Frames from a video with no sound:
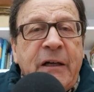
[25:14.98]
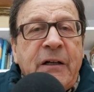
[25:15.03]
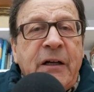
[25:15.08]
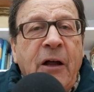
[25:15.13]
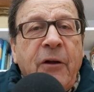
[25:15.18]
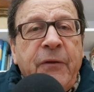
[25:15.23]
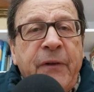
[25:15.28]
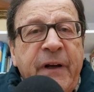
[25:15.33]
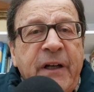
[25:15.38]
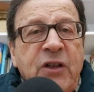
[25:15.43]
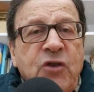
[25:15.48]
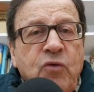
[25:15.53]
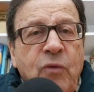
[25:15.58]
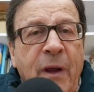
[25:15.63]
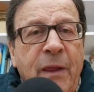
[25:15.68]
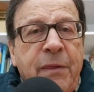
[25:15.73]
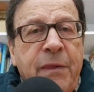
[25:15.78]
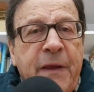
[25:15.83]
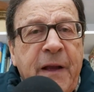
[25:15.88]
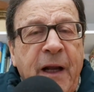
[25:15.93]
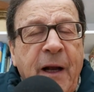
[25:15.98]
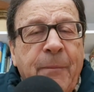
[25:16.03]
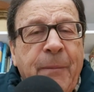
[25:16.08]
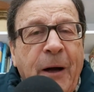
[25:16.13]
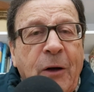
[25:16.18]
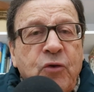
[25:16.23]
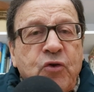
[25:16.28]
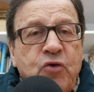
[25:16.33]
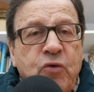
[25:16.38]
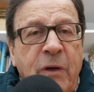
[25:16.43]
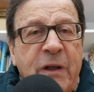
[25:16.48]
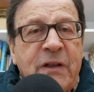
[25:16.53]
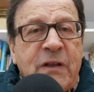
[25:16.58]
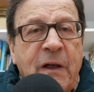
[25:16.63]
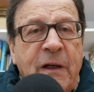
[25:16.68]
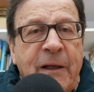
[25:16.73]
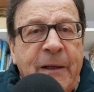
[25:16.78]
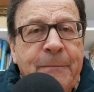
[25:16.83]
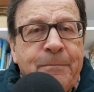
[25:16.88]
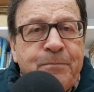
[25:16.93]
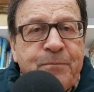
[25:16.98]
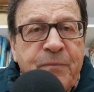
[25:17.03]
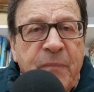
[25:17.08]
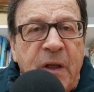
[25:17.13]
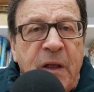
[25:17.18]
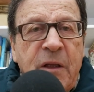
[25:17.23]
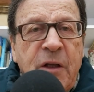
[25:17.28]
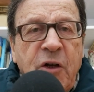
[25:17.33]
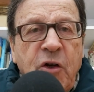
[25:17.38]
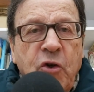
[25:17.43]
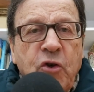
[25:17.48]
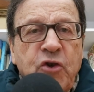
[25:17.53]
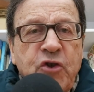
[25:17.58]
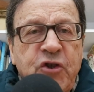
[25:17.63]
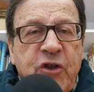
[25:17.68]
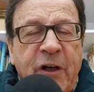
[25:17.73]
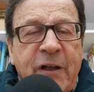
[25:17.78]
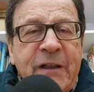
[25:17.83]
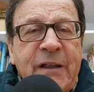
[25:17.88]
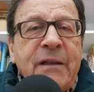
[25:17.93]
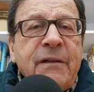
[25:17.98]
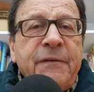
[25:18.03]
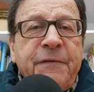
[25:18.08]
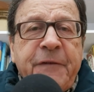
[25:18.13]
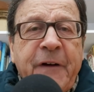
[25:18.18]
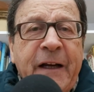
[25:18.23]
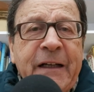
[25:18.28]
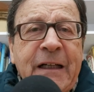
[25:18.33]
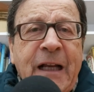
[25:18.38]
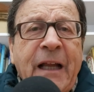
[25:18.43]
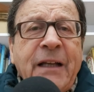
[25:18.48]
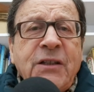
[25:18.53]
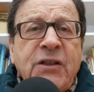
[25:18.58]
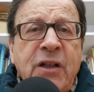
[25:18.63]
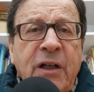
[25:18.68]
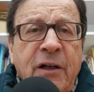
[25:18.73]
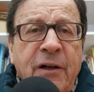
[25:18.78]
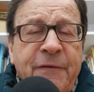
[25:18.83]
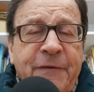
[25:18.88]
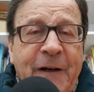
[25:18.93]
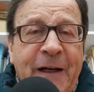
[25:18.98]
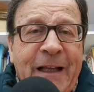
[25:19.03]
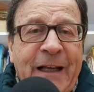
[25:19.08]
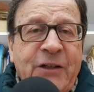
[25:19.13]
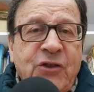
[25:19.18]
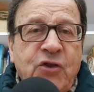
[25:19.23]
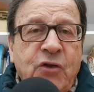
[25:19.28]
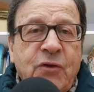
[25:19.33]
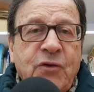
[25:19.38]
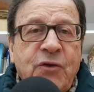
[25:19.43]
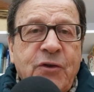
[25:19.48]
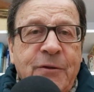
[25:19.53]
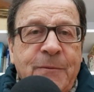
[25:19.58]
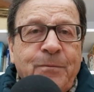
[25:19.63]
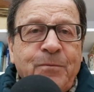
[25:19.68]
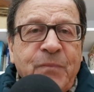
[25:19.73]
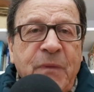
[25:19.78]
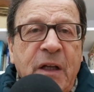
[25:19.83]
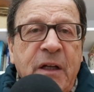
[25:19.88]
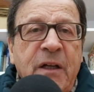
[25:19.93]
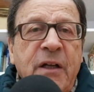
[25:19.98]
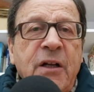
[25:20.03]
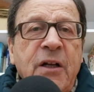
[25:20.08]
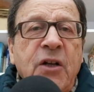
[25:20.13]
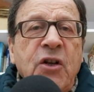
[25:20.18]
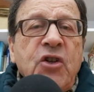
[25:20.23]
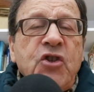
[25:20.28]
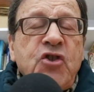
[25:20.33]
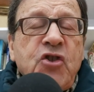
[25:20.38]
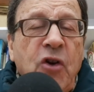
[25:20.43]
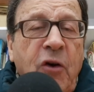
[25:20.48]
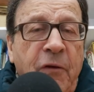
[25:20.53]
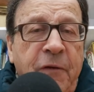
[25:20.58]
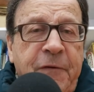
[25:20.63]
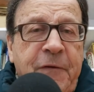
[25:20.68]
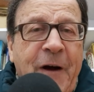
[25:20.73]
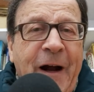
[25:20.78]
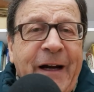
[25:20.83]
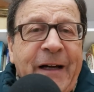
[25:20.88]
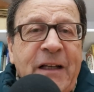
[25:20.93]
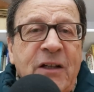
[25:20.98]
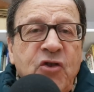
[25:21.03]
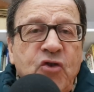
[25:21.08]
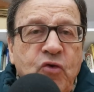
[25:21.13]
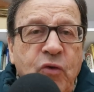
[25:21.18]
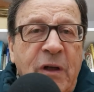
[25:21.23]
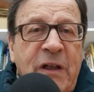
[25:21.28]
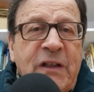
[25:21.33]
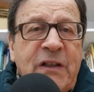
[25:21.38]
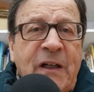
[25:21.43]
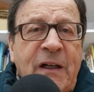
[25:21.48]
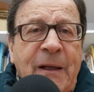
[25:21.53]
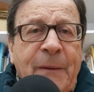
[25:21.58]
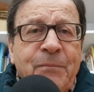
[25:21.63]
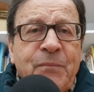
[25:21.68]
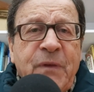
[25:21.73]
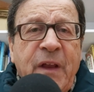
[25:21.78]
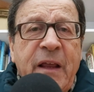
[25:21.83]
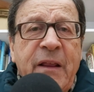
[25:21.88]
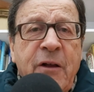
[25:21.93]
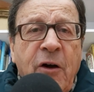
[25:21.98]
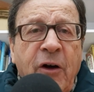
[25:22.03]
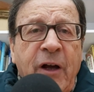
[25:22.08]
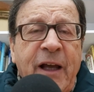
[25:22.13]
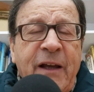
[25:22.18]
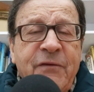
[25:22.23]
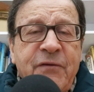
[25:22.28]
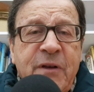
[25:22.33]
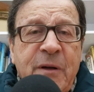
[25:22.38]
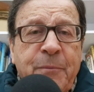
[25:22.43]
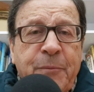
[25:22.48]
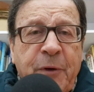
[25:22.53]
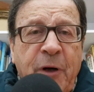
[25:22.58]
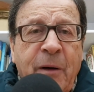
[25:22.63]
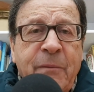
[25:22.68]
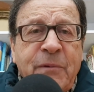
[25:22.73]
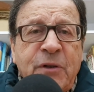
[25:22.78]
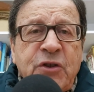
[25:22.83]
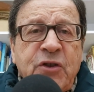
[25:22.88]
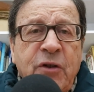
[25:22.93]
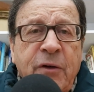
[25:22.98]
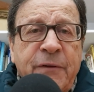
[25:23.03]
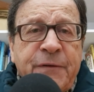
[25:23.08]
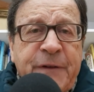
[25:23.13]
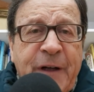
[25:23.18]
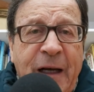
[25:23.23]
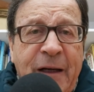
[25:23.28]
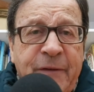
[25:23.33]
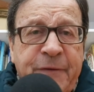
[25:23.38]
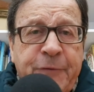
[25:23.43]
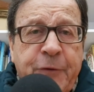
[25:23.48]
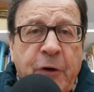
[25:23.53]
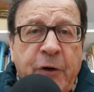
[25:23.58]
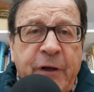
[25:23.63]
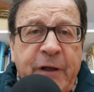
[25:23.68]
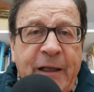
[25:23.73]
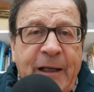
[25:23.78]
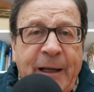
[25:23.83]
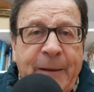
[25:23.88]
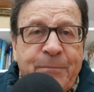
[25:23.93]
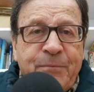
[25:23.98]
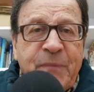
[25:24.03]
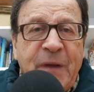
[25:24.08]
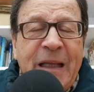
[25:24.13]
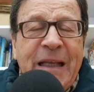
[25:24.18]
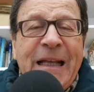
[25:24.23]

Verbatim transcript: Now, there is one thing about Switzerland concerning the financing of elections. So far in Switzerland, they don't have the problems of California.